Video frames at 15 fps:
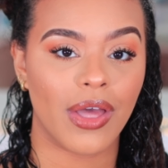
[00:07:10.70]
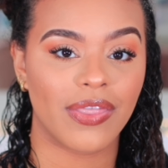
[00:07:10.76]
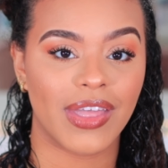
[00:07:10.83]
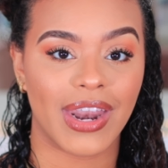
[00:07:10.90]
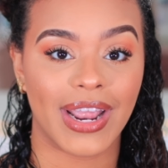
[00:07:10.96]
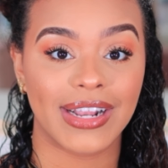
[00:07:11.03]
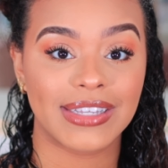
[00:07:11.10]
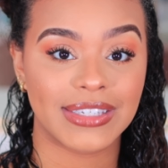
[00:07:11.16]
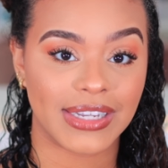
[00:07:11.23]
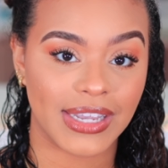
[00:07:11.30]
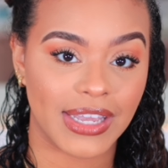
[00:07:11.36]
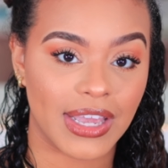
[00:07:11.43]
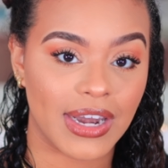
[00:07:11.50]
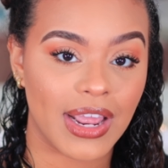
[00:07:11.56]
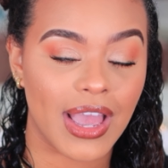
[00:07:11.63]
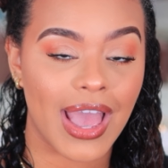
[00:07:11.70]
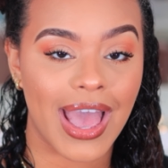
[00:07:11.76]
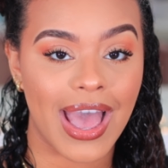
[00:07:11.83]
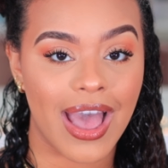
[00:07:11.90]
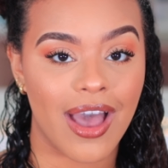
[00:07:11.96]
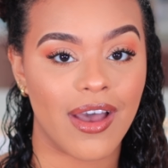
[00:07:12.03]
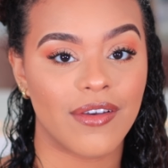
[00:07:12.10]
that I did
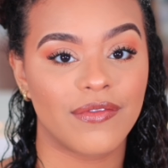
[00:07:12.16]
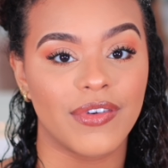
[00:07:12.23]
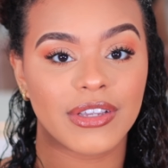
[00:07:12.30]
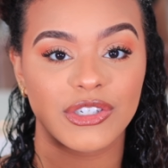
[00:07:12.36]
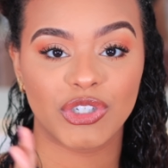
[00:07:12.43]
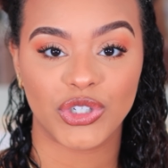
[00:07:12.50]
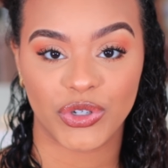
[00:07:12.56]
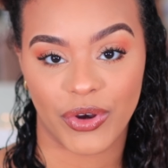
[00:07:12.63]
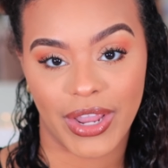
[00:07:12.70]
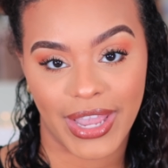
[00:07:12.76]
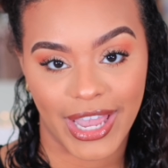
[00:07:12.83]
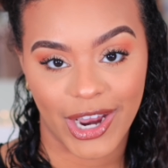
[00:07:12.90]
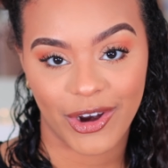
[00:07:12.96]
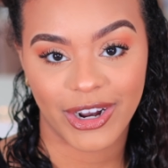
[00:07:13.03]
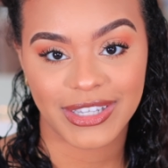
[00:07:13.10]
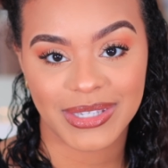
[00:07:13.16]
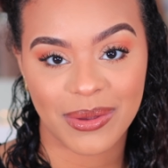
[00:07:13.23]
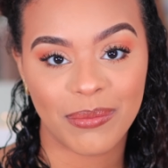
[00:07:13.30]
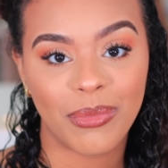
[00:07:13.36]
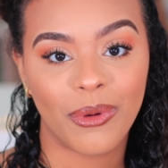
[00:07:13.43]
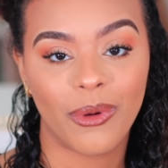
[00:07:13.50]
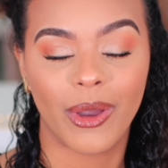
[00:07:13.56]
have straight hair at
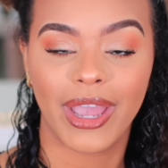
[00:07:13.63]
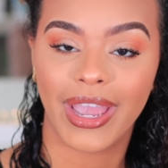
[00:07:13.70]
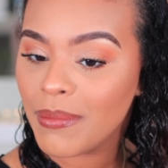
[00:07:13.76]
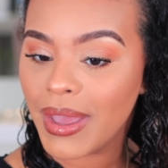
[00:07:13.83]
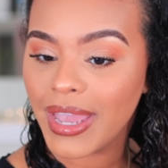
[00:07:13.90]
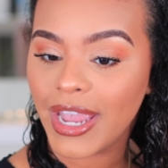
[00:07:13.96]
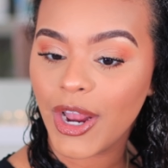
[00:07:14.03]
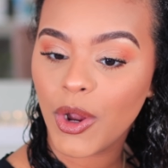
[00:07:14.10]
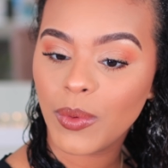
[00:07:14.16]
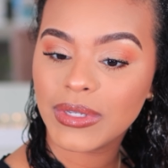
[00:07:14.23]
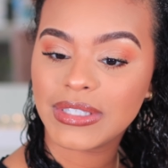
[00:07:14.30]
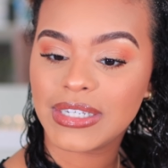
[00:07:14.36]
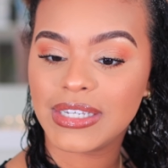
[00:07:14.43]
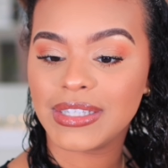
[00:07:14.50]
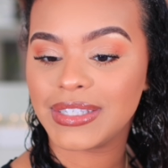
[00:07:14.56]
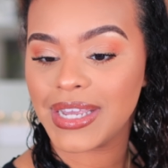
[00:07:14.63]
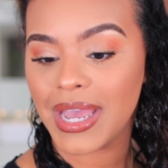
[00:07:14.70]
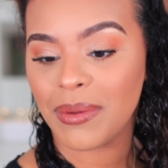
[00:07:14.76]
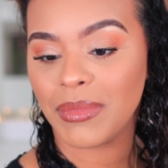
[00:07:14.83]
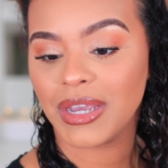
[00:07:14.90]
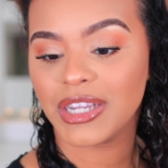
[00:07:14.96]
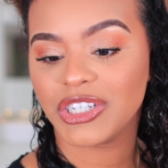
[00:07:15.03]
some point. My hair was heat
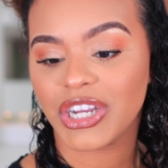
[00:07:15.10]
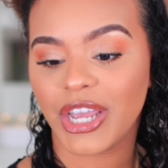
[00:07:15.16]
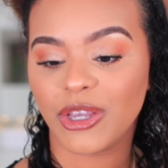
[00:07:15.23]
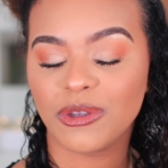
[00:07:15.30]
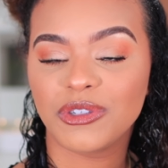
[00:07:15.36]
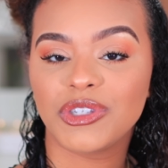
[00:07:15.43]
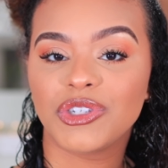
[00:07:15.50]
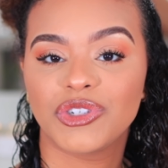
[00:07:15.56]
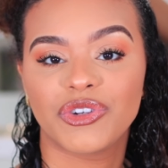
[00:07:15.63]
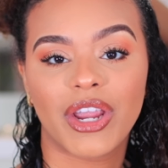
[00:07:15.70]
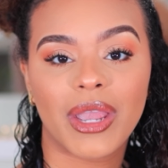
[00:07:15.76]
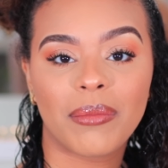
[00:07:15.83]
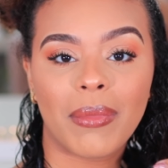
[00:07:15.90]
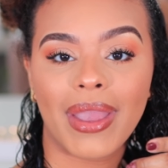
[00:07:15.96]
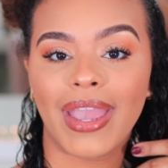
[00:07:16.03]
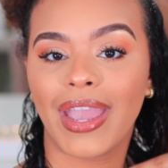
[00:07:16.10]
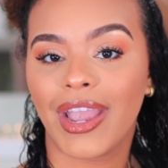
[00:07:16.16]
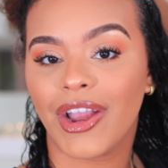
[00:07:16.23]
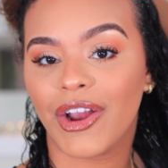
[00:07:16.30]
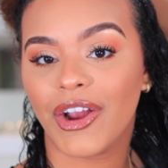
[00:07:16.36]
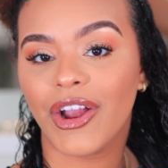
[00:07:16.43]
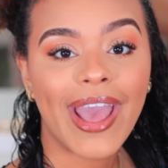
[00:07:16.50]
damaged. I used to straighten my
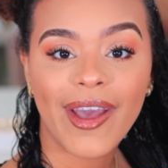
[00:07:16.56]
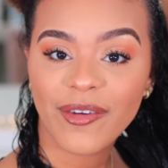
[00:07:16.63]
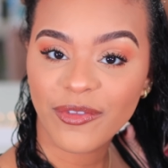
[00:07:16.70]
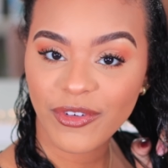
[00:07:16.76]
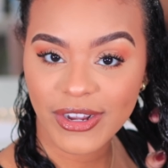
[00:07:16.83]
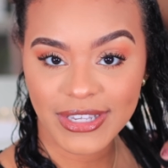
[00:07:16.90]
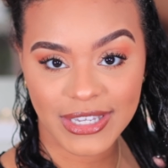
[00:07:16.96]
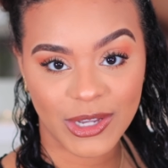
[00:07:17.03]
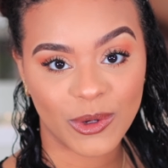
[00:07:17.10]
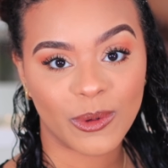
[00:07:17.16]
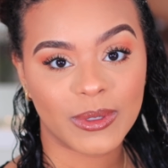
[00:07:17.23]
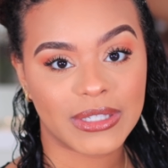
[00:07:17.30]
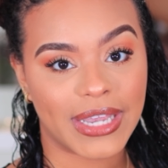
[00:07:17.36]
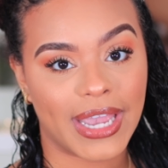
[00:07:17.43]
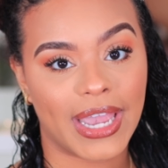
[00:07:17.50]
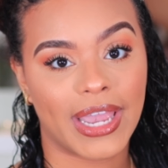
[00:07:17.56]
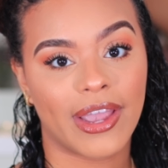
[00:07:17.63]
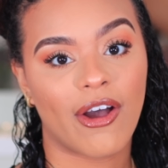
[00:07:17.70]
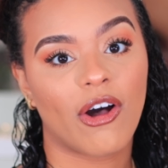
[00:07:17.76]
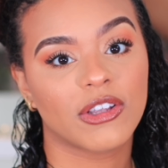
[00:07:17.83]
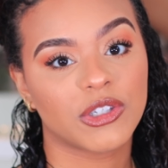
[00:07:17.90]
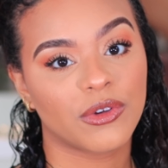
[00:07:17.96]
hair every single day.
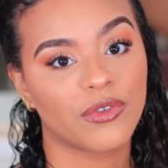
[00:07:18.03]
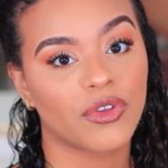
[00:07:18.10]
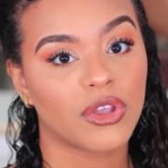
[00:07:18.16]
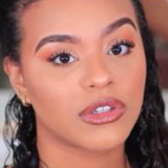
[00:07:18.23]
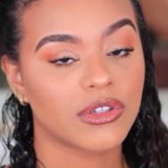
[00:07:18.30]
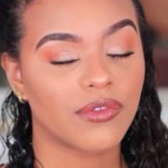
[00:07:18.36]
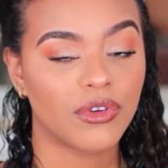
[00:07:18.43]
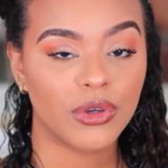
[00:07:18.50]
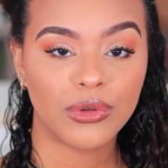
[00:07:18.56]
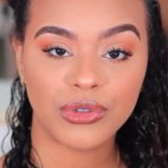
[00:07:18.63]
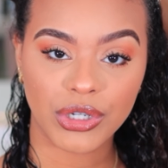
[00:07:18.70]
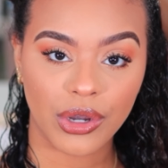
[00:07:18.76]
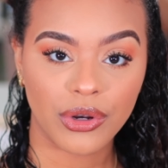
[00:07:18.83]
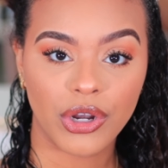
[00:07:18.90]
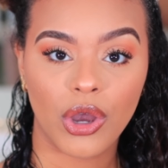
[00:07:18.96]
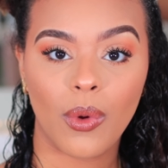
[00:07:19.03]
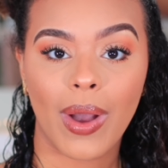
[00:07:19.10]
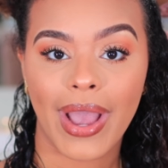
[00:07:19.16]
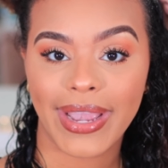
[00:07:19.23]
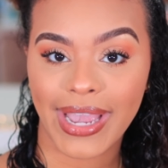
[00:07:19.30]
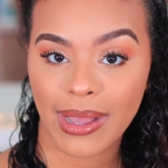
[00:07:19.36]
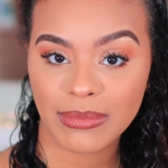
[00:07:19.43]
Also, for those of you who don't know,
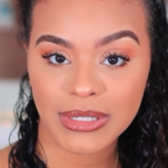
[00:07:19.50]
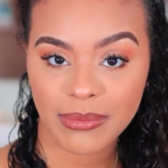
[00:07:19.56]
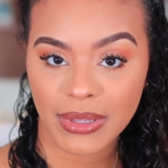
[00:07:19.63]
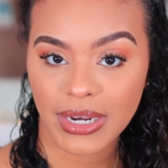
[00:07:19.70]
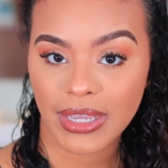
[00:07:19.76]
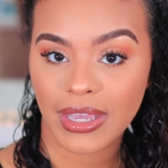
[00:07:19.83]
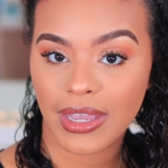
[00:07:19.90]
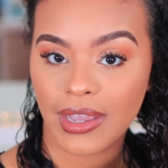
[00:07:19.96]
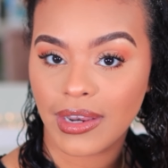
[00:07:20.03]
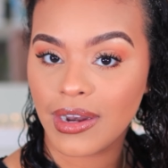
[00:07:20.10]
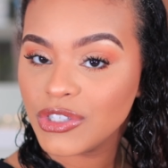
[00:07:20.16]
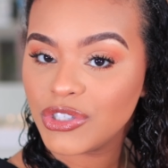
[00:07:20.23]
I am Dominican,